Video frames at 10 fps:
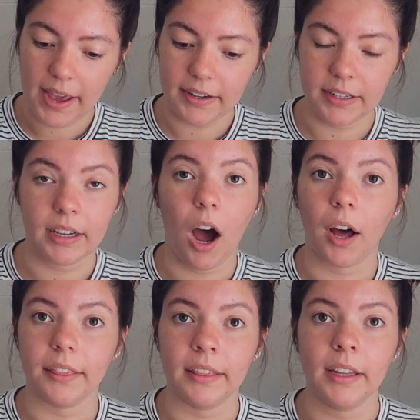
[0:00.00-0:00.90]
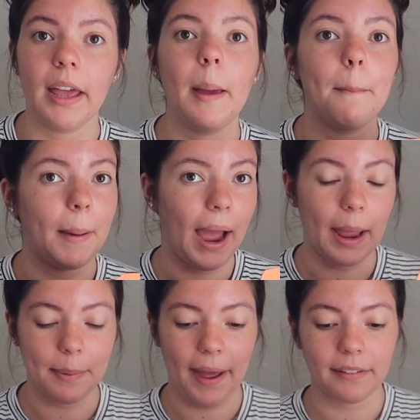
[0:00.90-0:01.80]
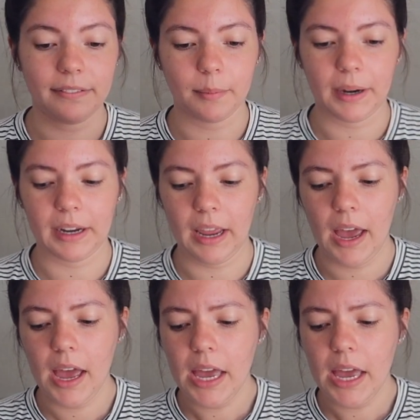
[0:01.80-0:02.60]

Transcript: editing on my iPad for my